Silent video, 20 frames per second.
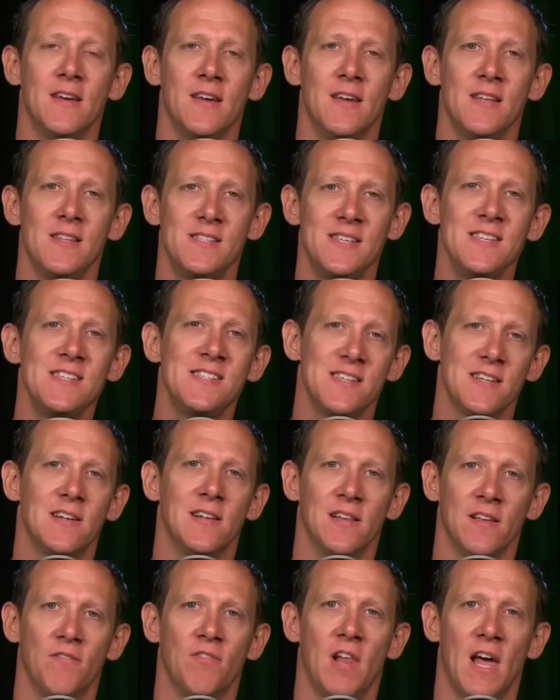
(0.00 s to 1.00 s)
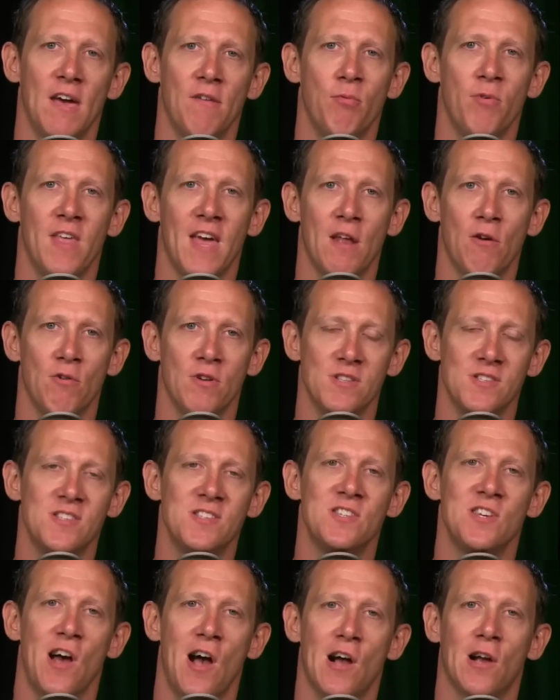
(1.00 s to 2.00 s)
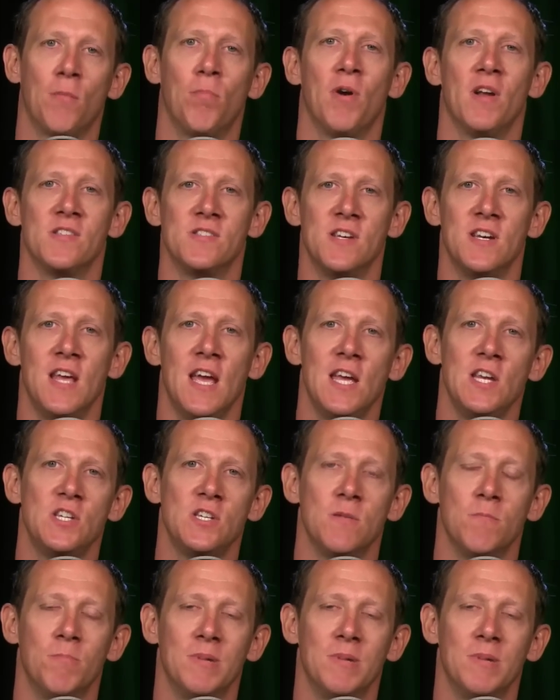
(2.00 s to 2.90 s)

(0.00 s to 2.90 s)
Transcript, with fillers: and it's easy to live life with Android's stock presentation.